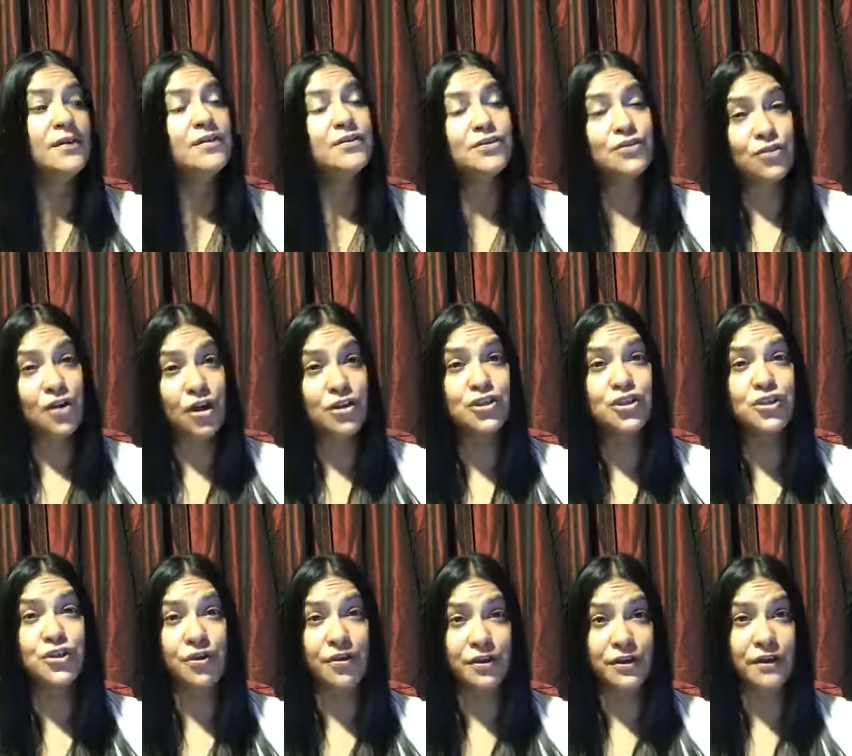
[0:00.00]
Start
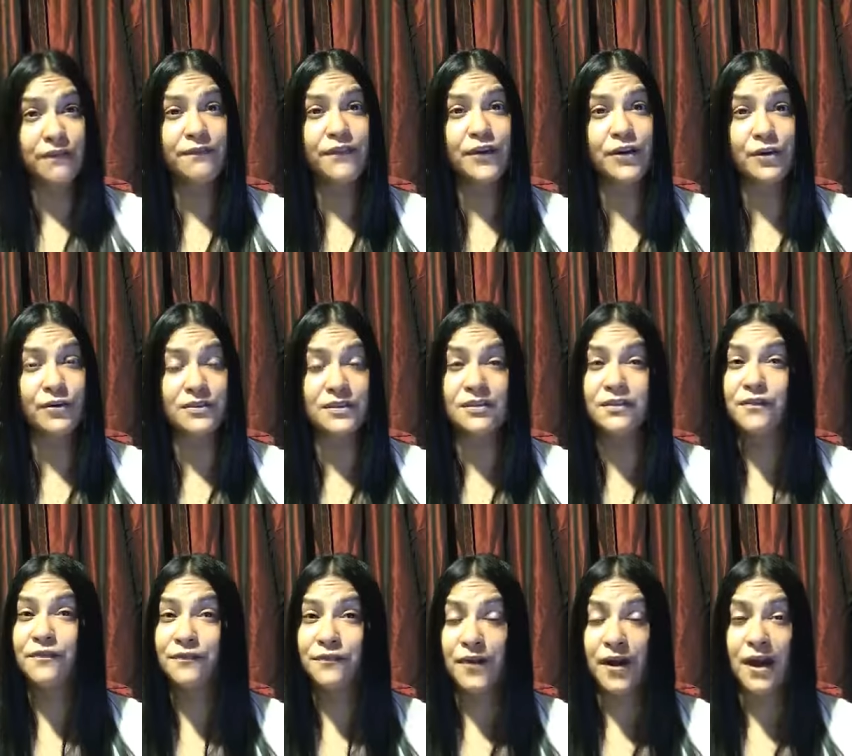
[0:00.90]
sharing your videos into
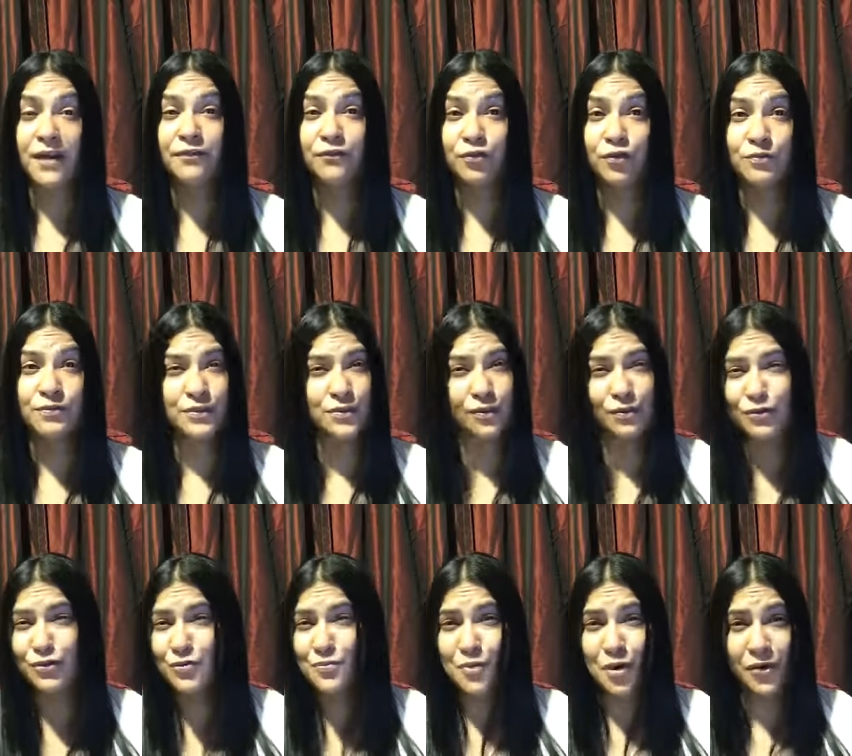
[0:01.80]
five groups. Don't
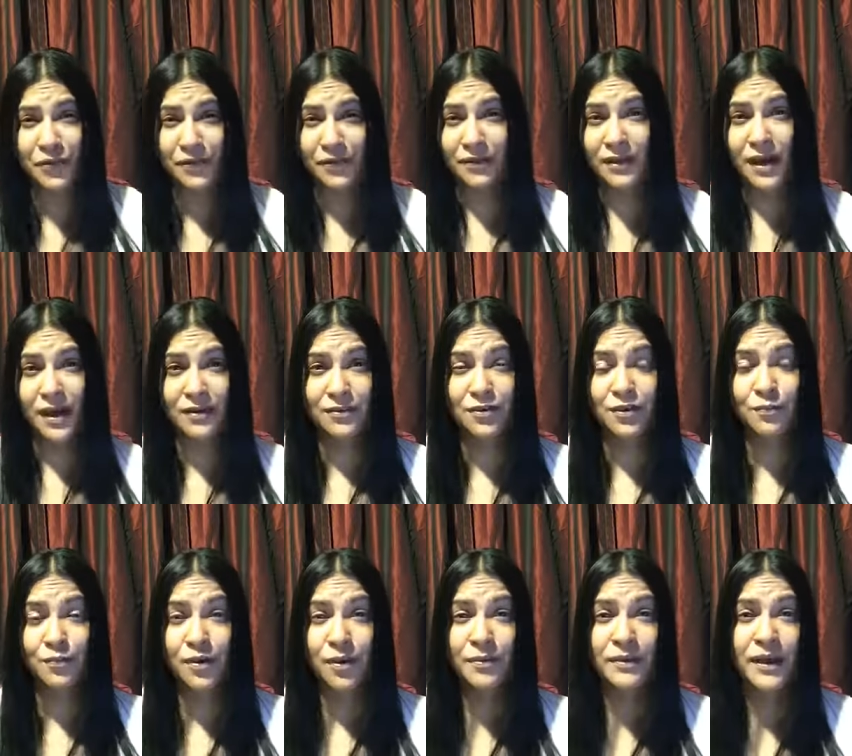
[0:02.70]
do more than that. You'll
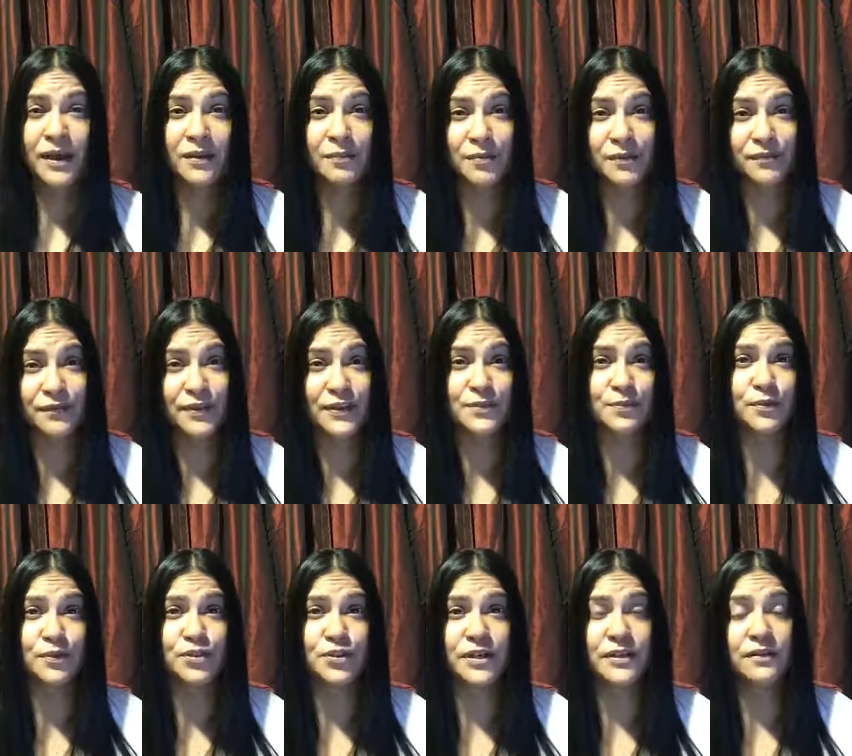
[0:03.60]
probably end up in
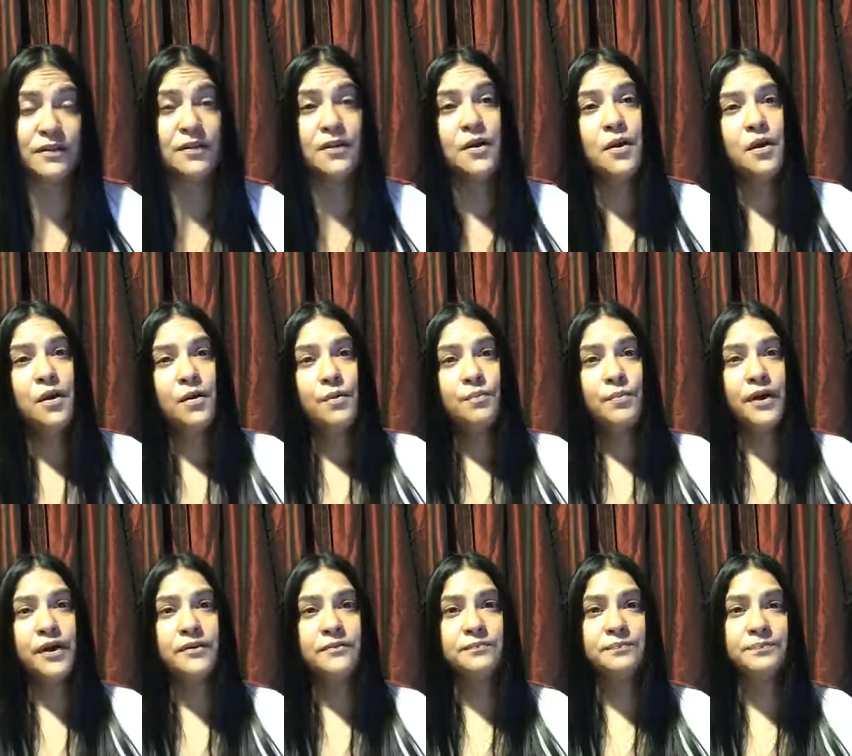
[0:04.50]
Facebook jail.
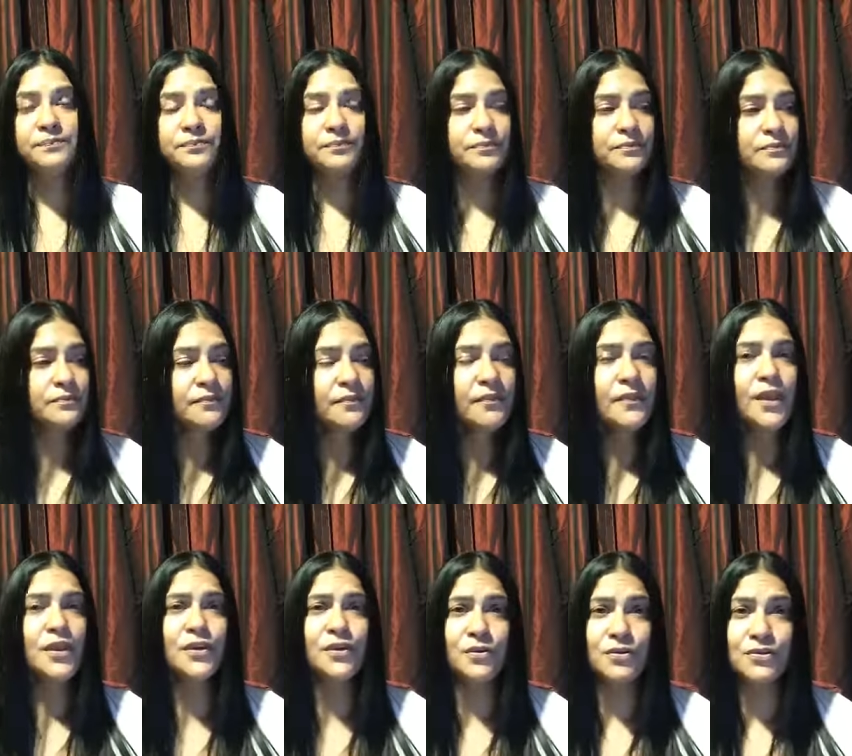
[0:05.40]
But,
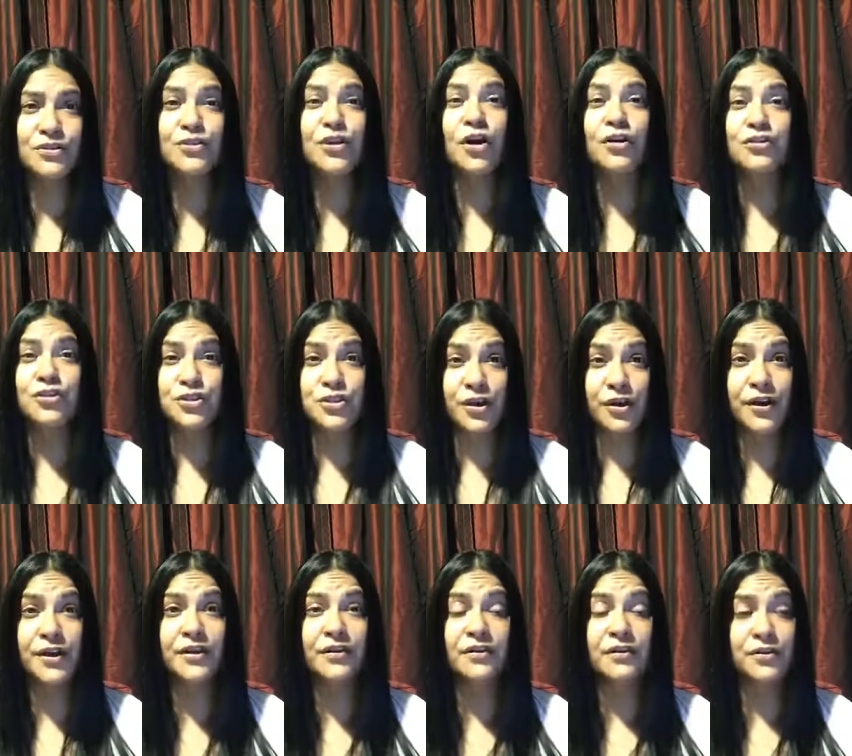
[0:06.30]
you know, start
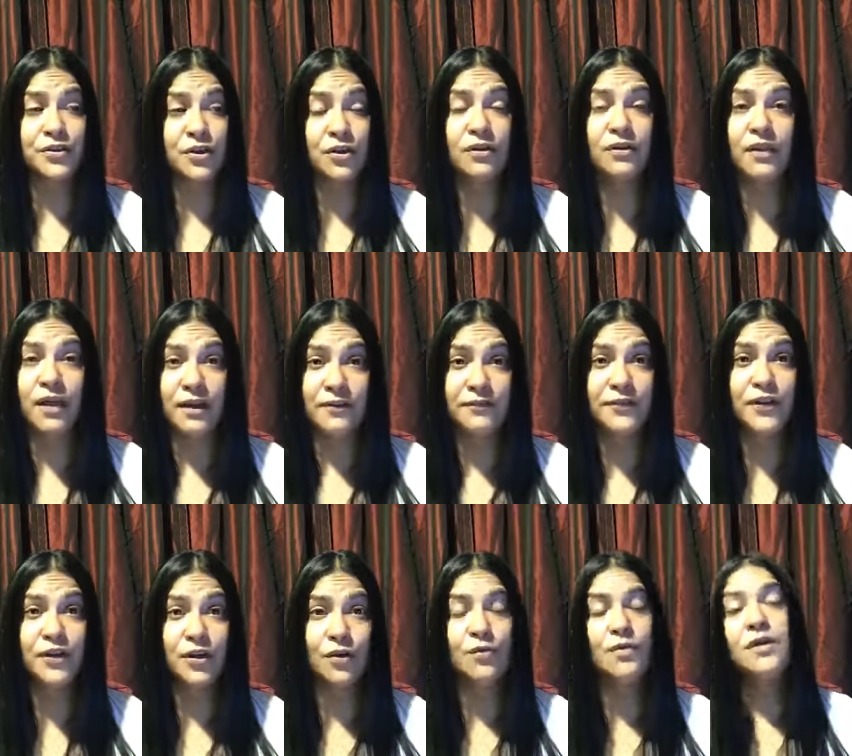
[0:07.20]
sharing your, your live
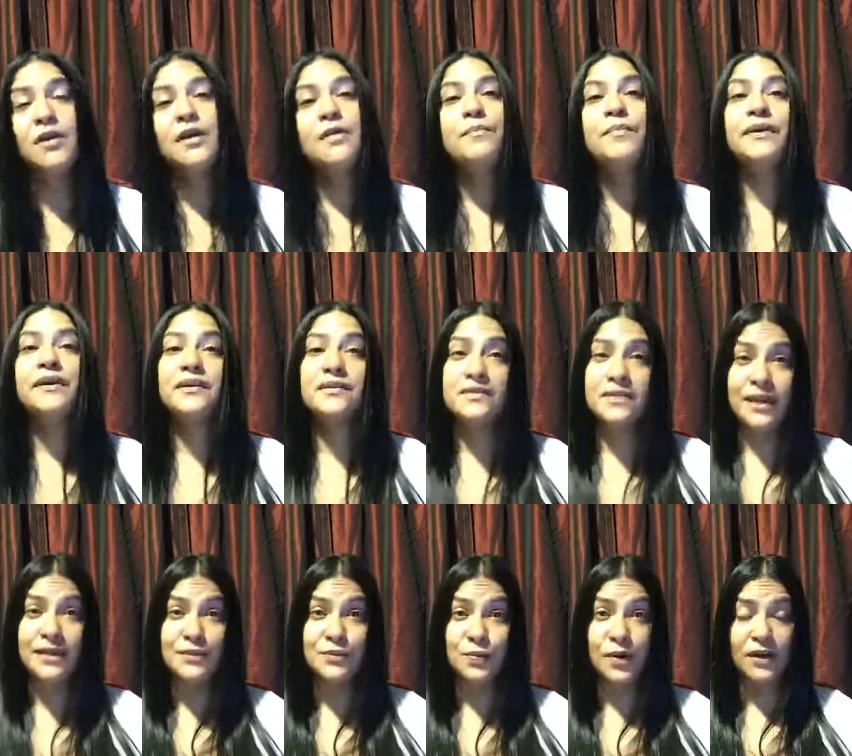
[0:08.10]
video. Because
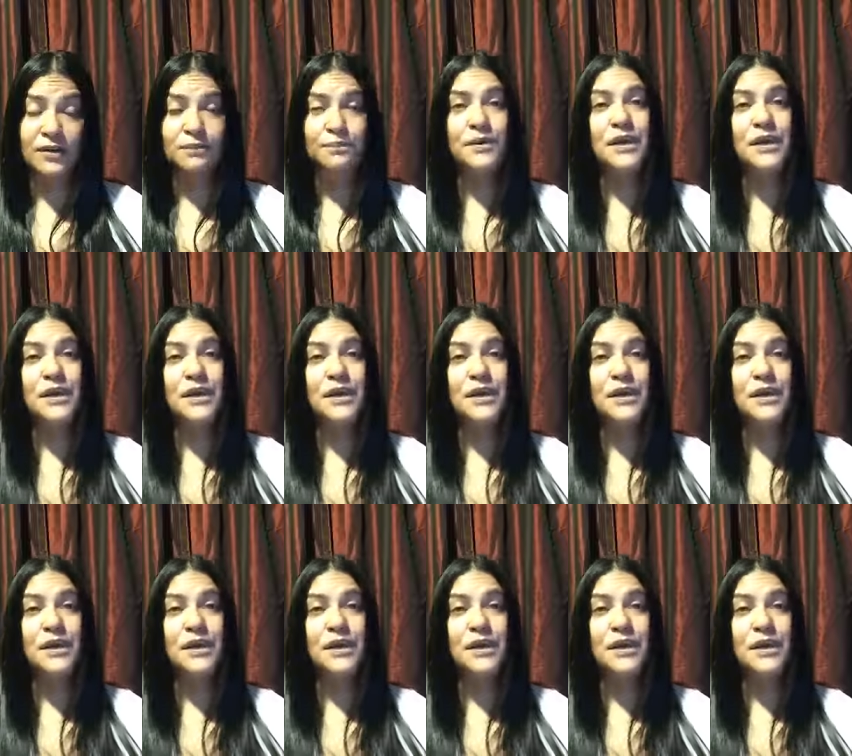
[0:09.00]
guess what?